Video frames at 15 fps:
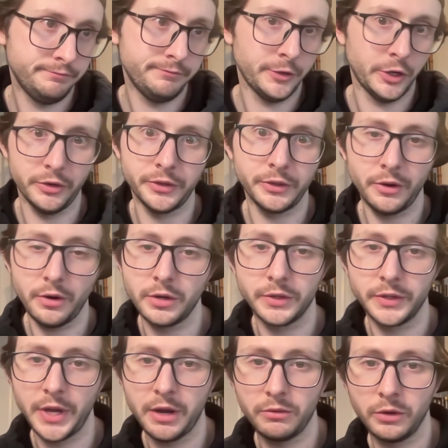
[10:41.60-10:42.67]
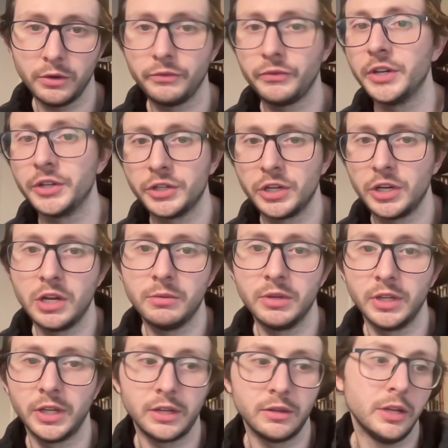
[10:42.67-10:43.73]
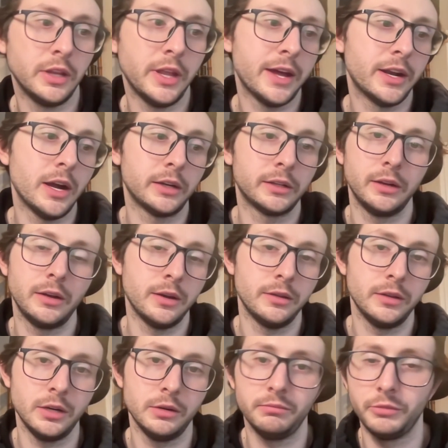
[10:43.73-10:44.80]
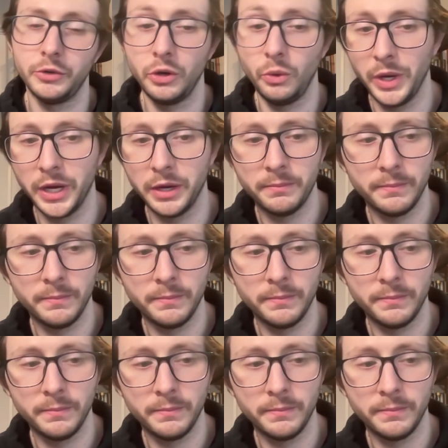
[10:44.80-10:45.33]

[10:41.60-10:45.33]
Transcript: Chris Curtis out or finishing him in that octagon there. No way.